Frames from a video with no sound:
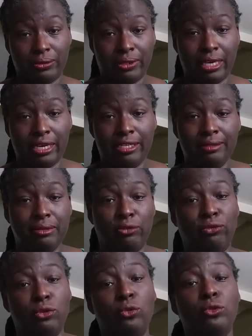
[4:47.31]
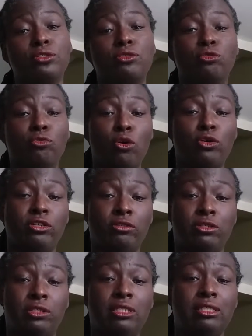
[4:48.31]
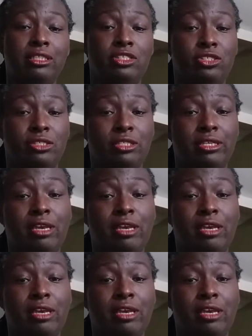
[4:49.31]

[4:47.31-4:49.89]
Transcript: Okay, if you're going to grow your own calendula,